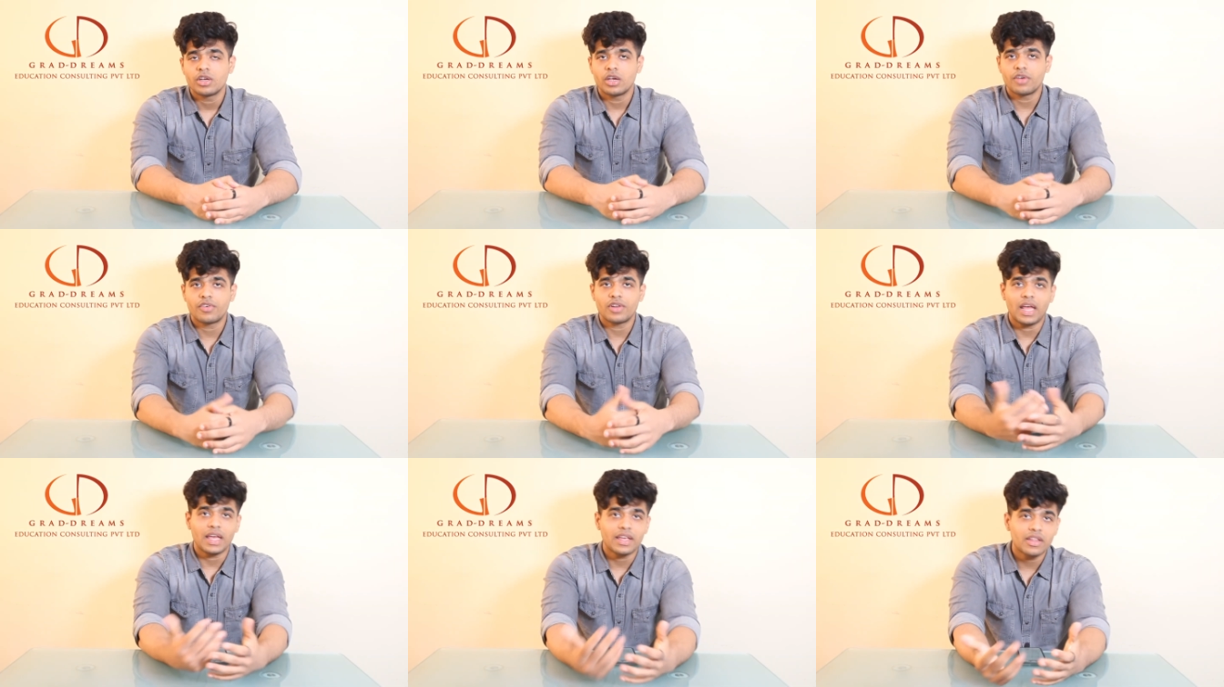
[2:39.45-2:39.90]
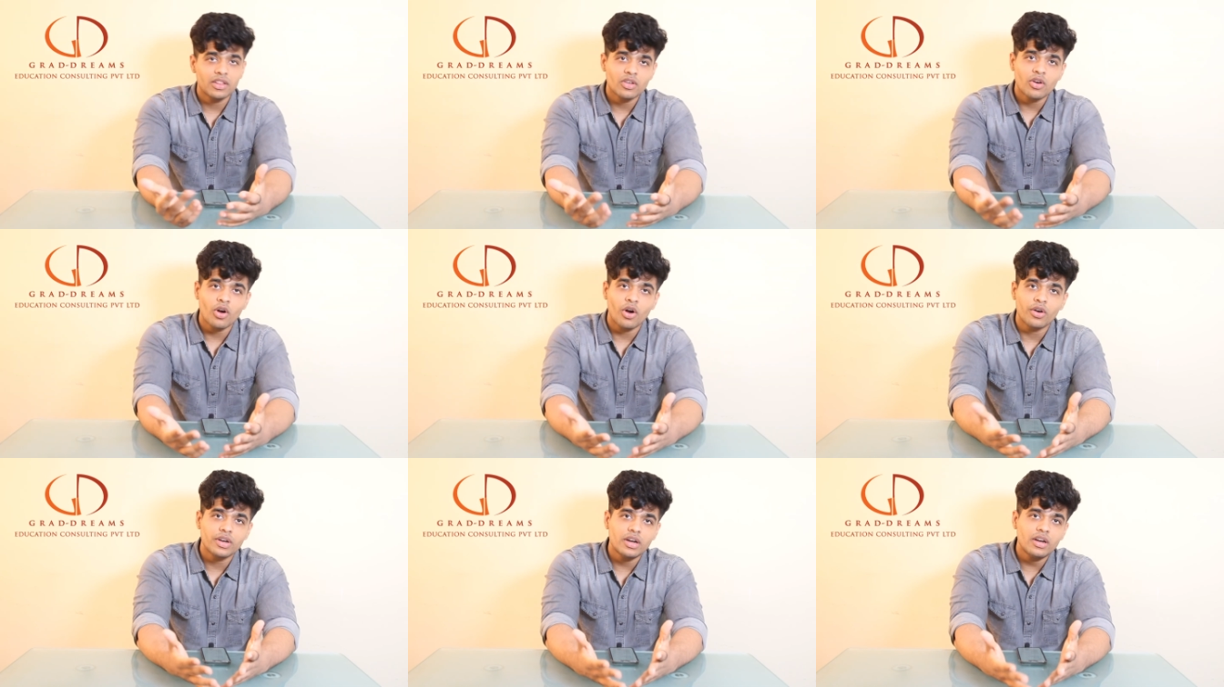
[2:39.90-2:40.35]
If you're liking
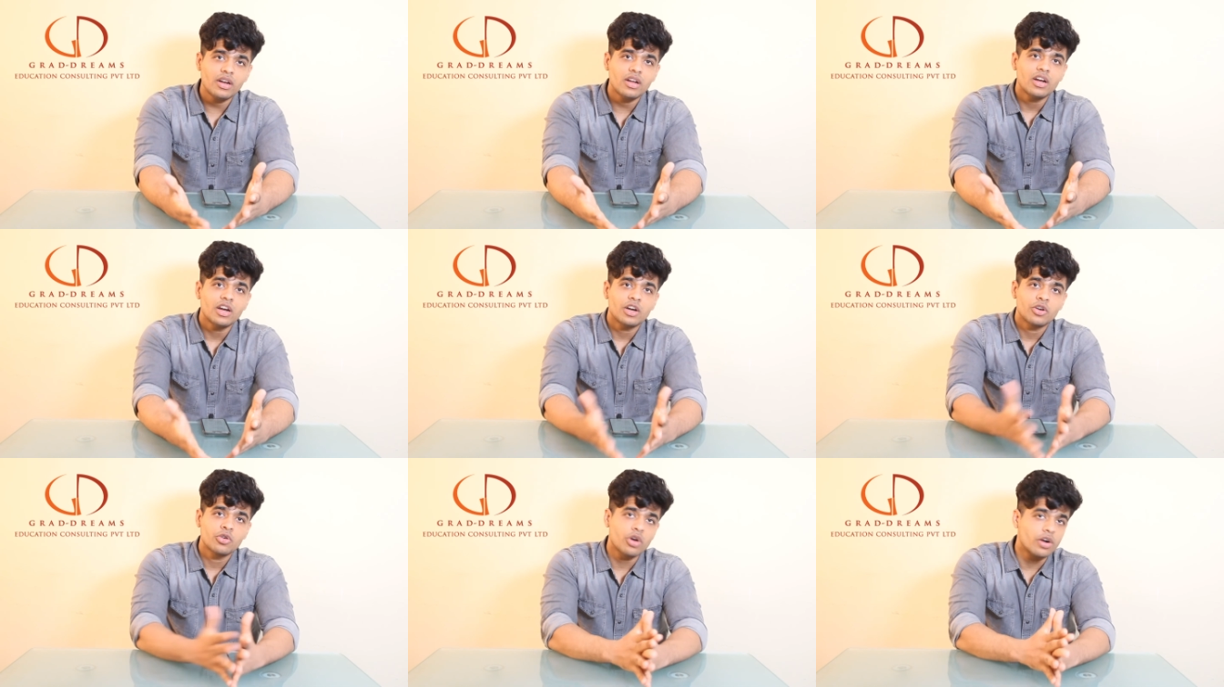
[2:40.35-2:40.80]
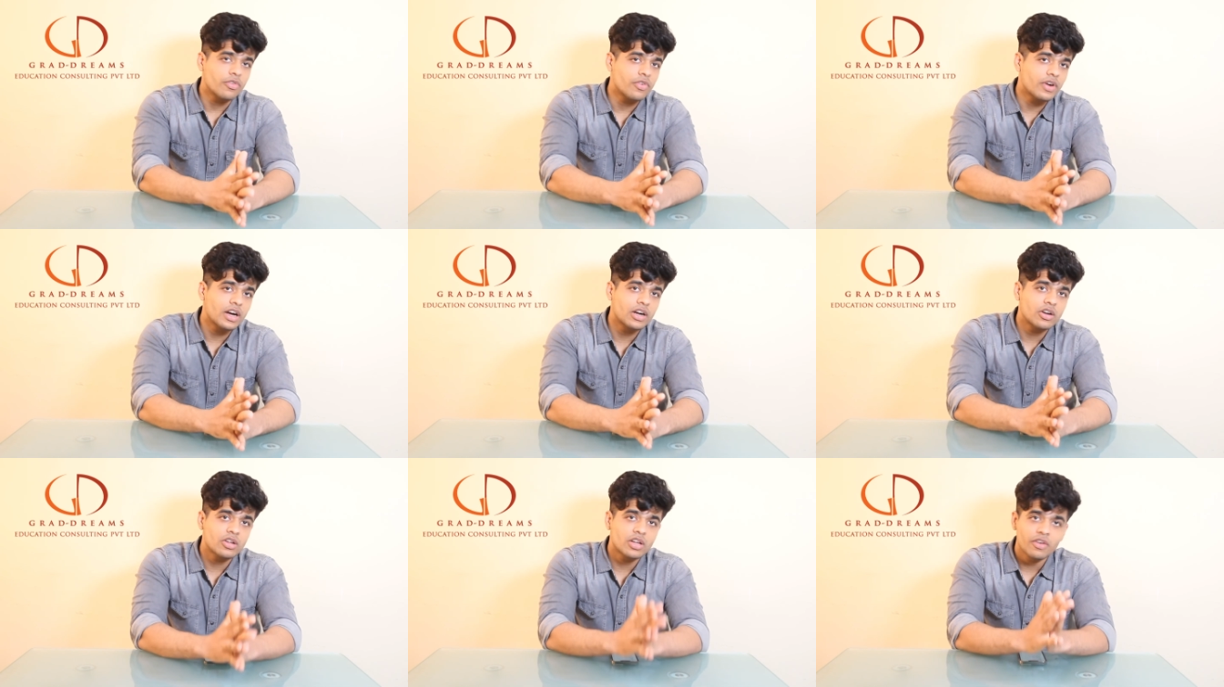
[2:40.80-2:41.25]
the content, do not
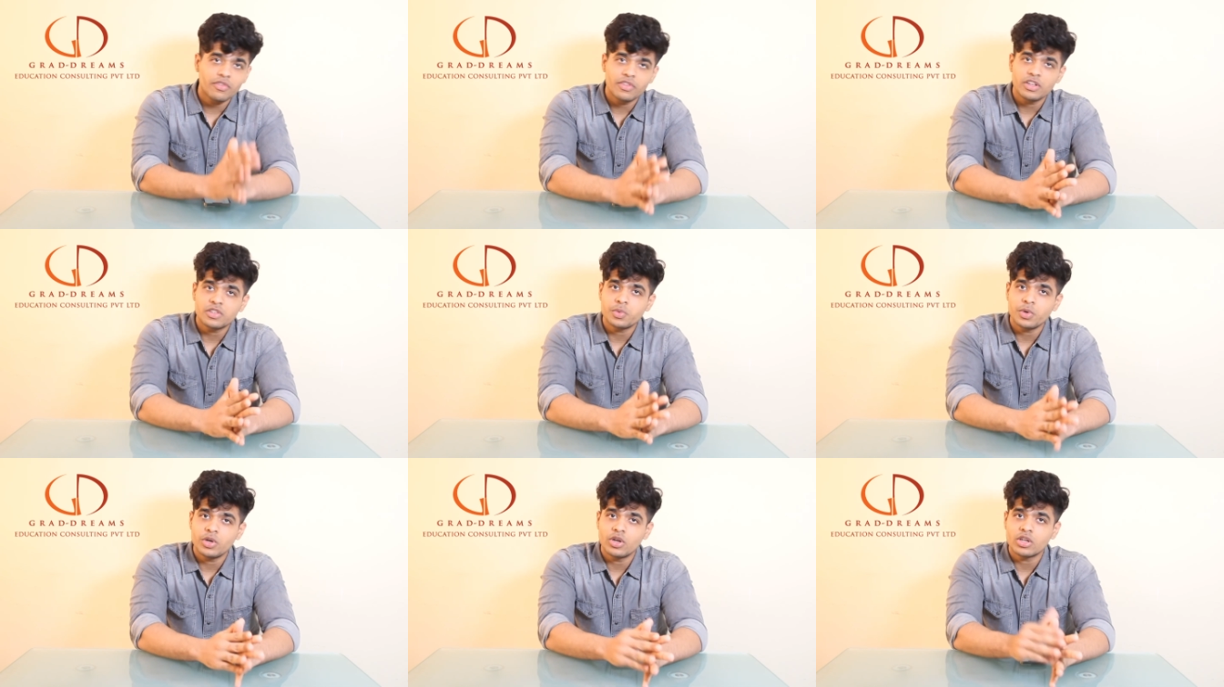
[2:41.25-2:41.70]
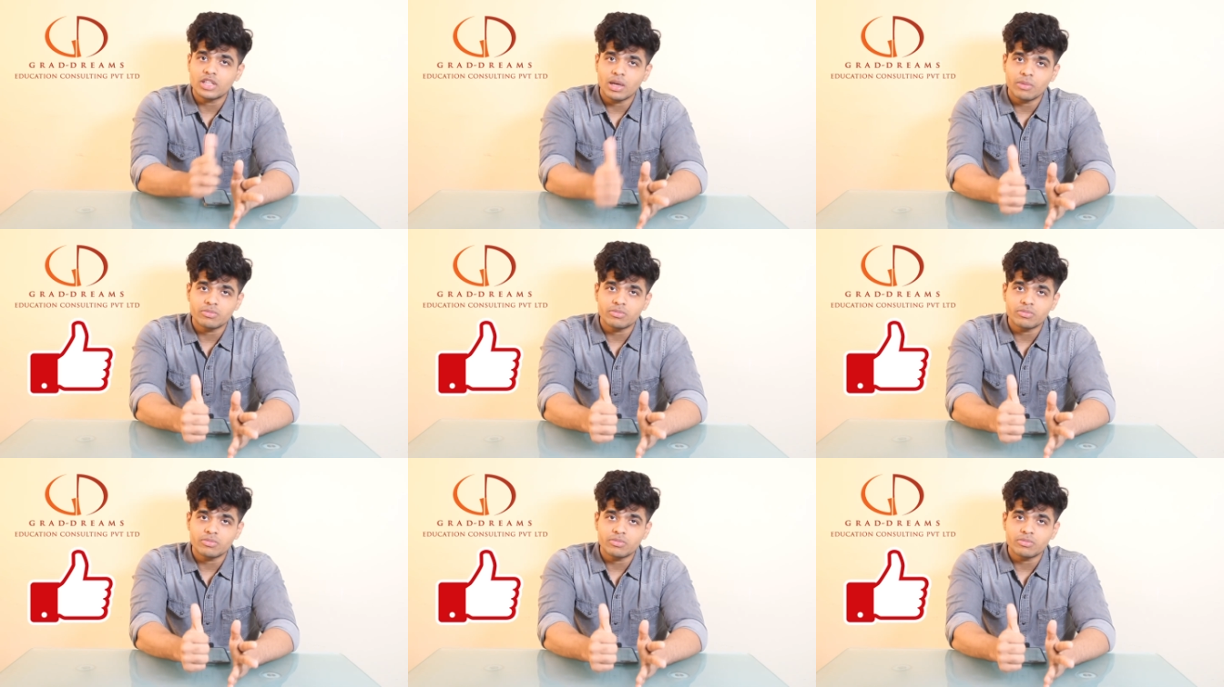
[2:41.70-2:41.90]
forget to give this video a